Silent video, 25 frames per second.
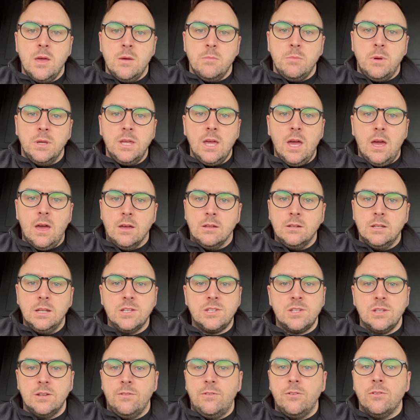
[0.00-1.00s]
yeah,
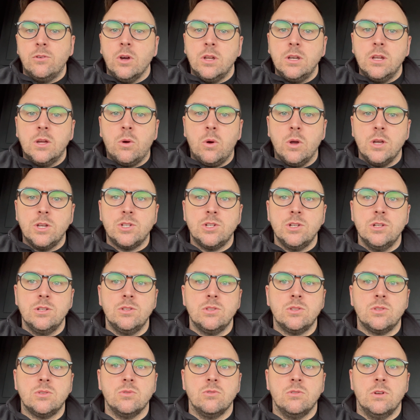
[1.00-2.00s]
listen, if you've got any
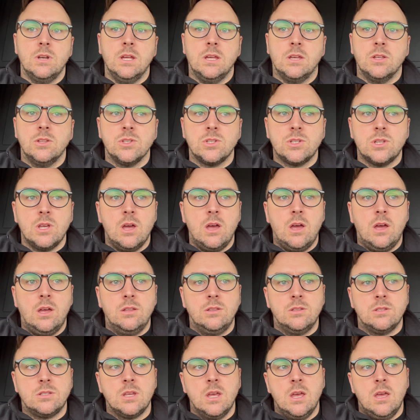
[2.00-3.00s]
questions or any
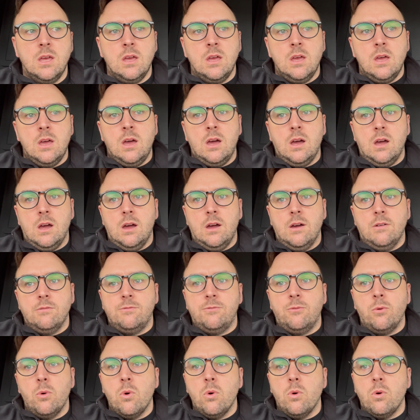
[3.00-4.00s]
concerns
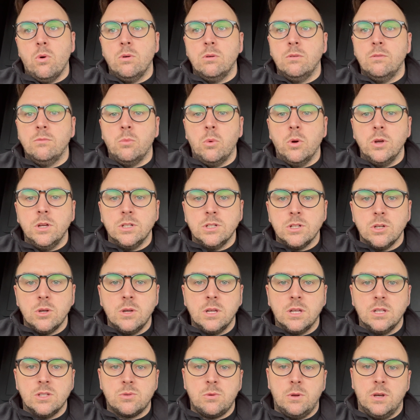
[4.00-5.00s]
for what you're
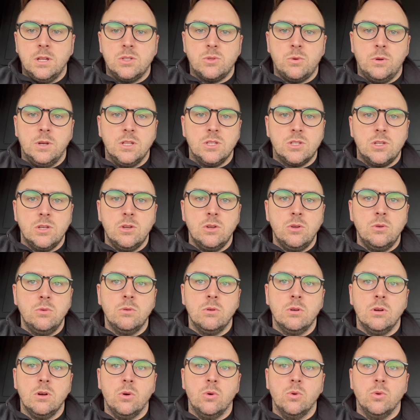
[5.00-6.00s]
doing in 2022,
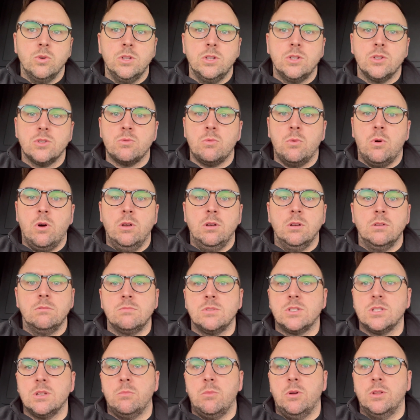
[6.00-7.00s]
or you just want
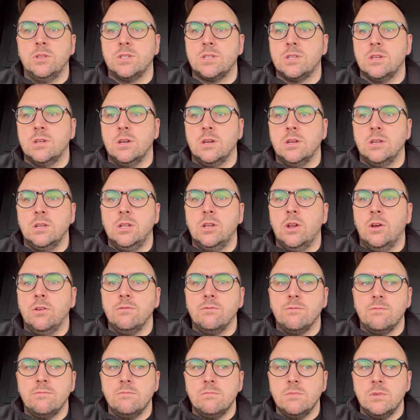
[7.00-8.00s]
someone
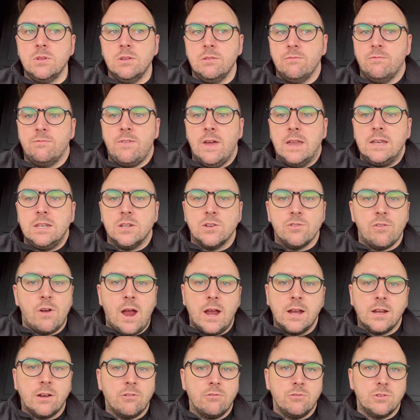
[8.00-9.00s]
to vent your
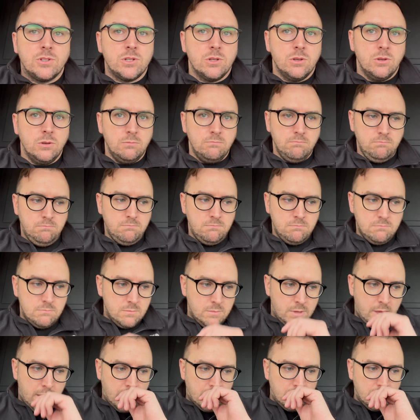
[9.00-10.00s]
anger to,
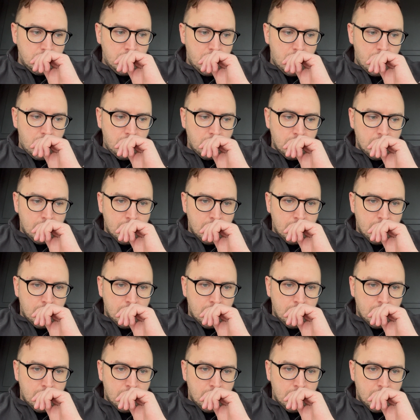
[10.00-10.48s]
then